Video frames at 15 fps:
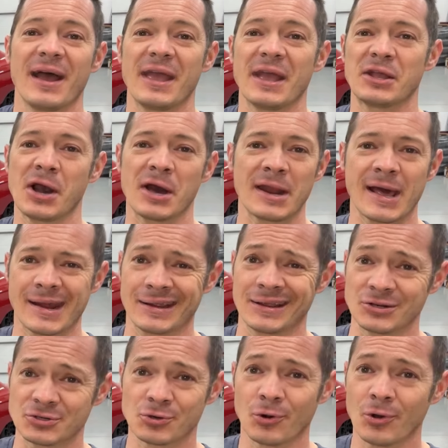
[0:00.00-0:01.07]
It got out of
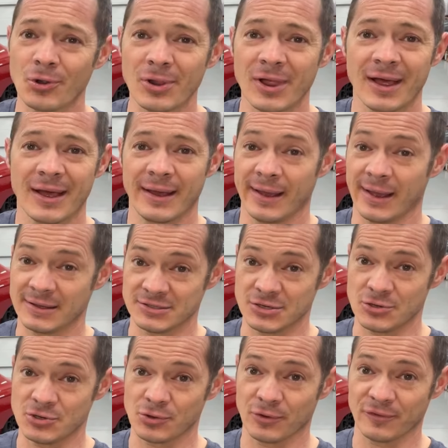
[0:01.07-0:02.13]
control, as
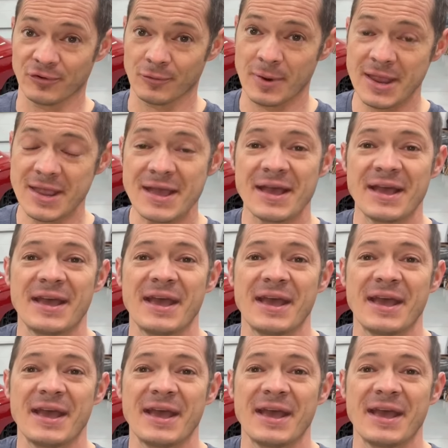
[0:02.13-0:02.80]
usual for me.